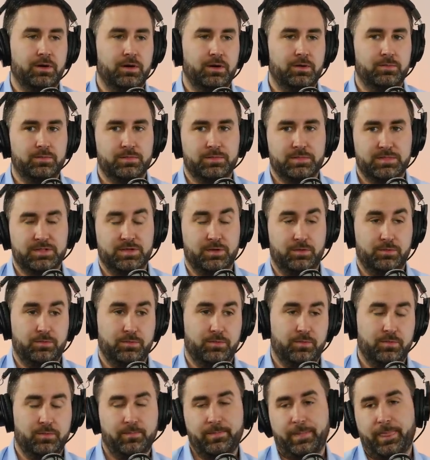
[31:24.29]
Um, so
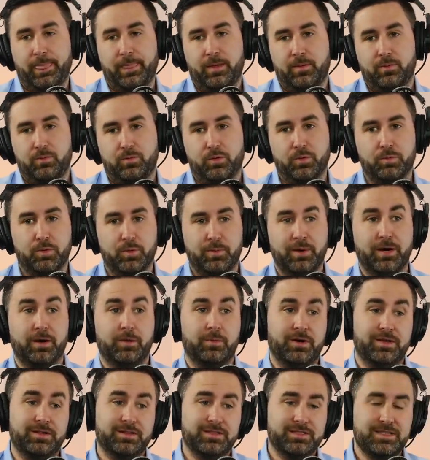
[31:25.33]
we're prepared,
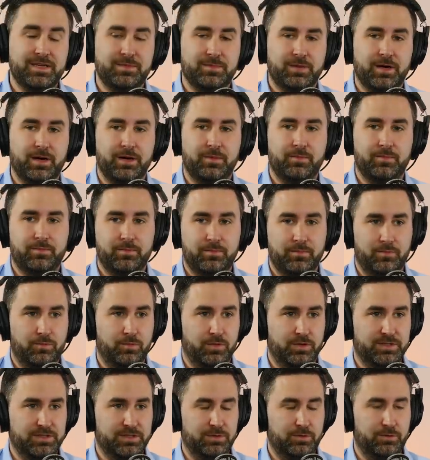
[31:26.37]
but at the same time,
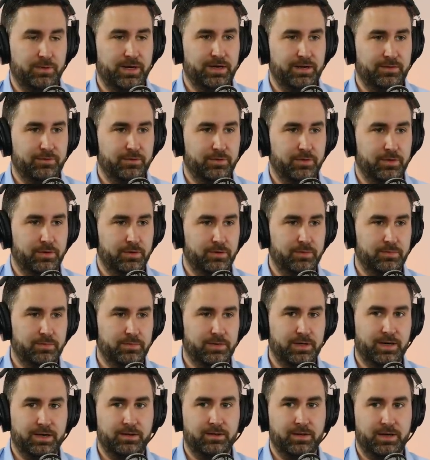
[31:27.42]
we're still waiting for
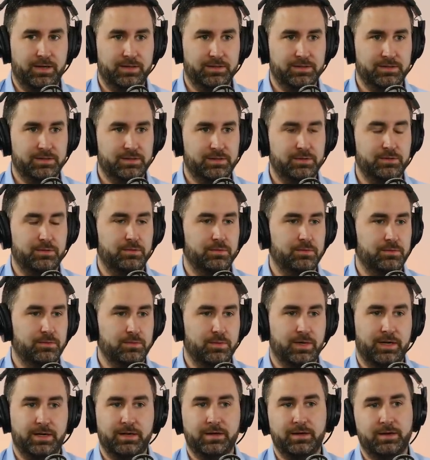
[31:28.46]
guidelines too,
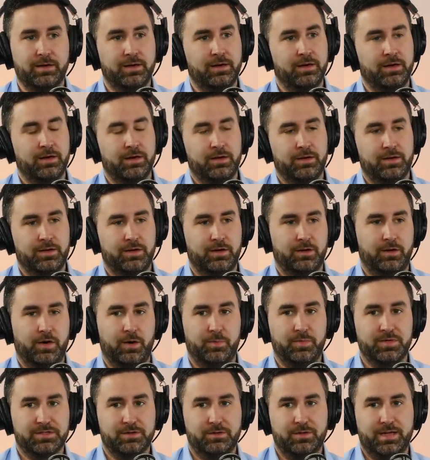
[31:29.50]
right? Yeah. You know,
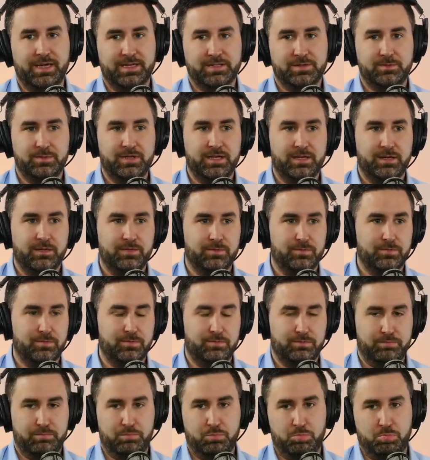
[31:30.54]
up until last week,
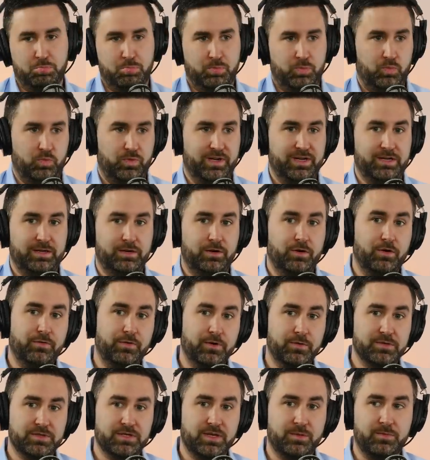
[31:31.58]
we didn't know
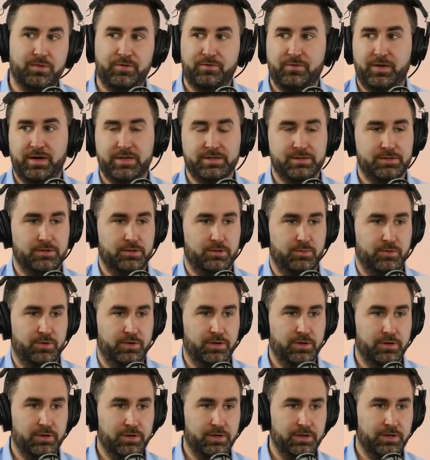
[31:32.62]
if it was going to be Pfizer or
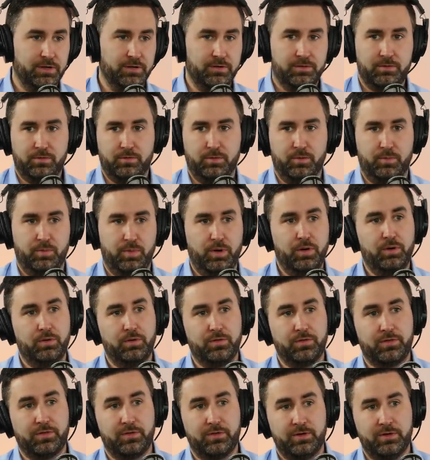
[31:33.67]
Moderna or
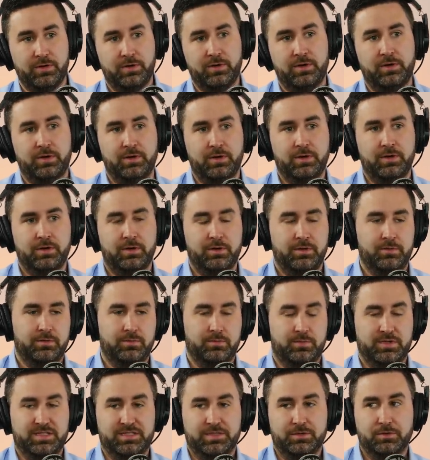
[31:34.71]
both.
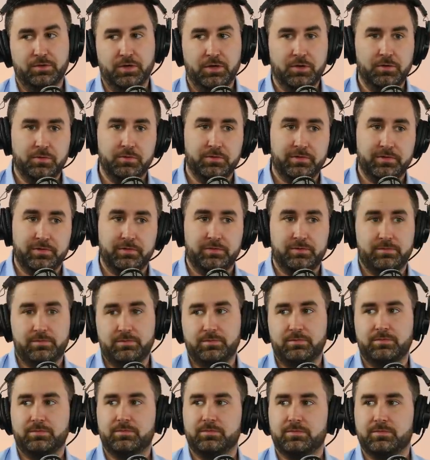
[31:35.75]
Mm-hmm. We still don't.
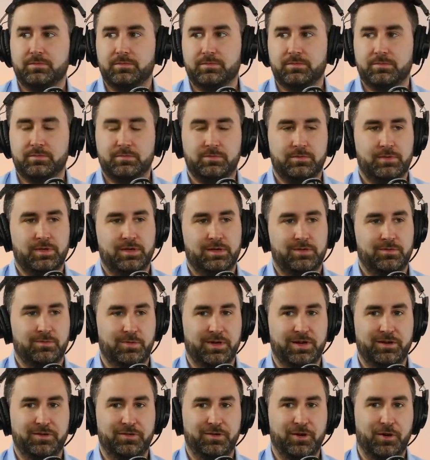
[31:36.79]
Still don't.
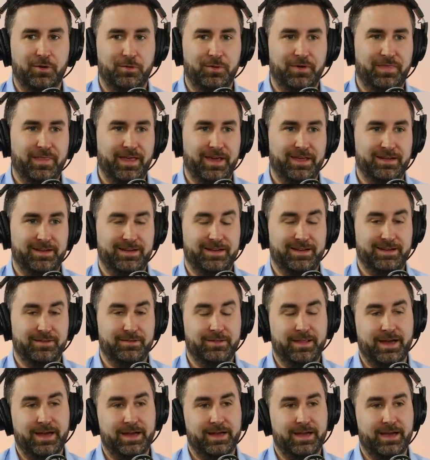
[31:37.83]
we don't know what that
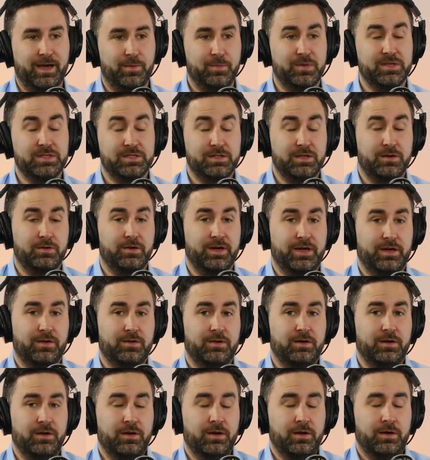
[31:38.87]
that gap is. You know, like
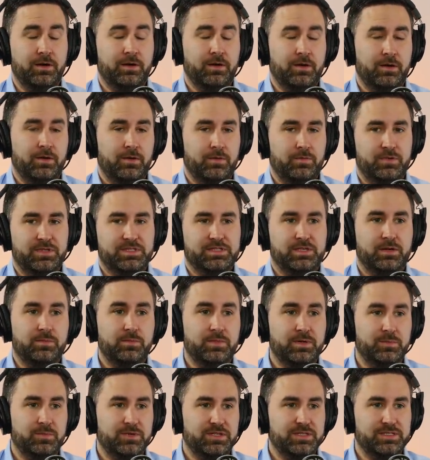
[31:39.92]
with
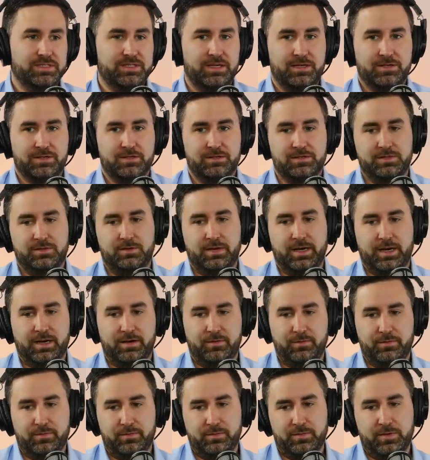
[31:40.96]
some immunizations, you
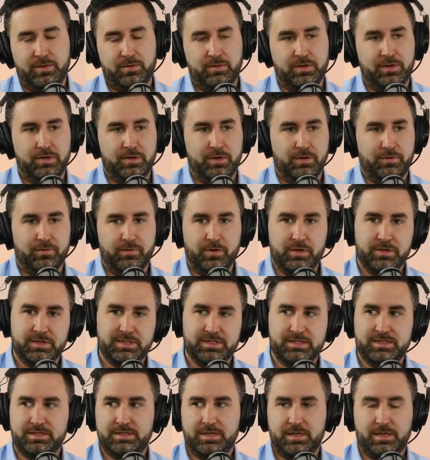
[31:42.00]
have you do your
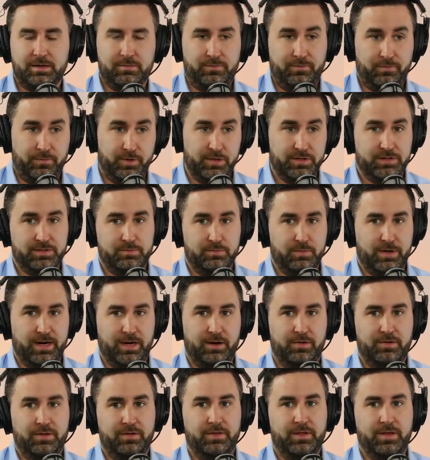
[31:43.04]
first set, first
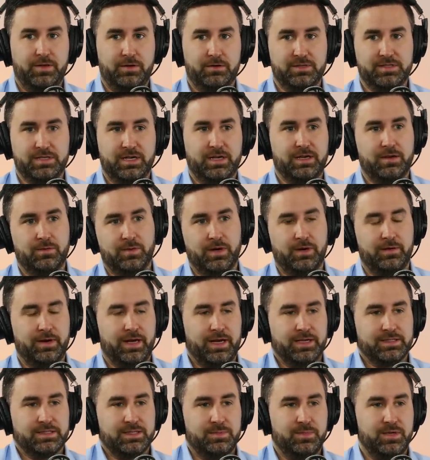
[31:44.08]
round, and then your second round
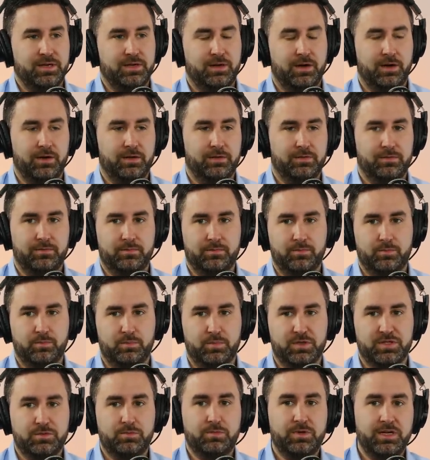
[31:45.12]
has to be done
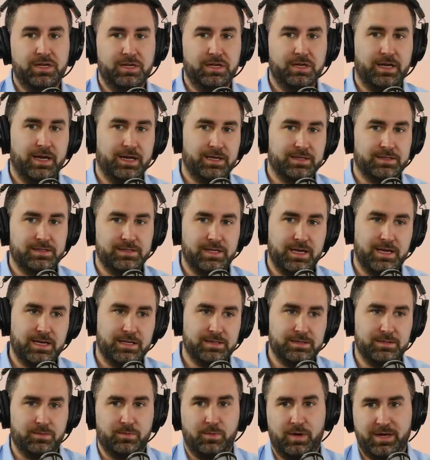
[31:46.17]
between X
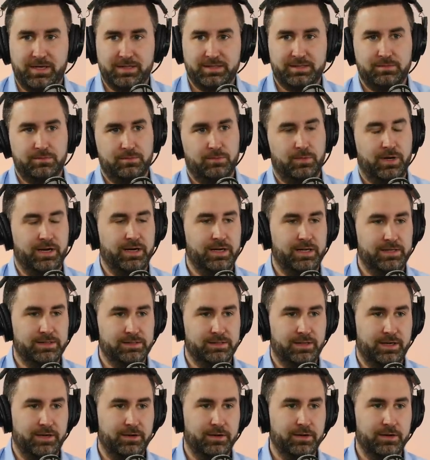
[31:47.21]
days and Y Y days
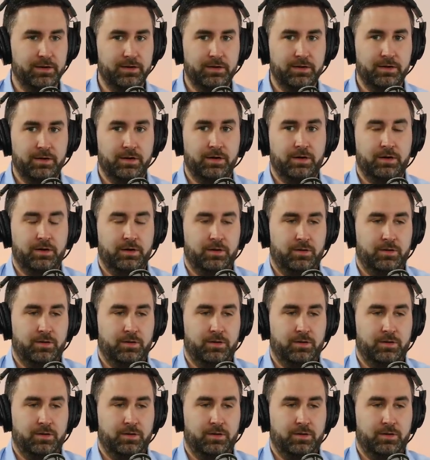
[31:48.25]
later. Mm-hmm.